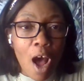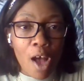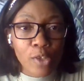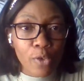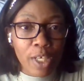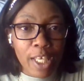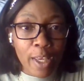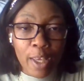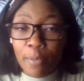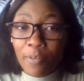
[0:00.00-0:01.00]
Also,
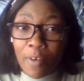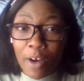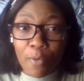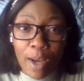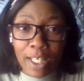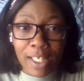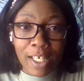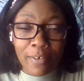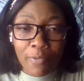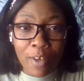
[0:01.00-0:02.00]
cooking could be very
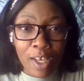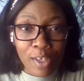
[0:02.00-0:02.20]
relative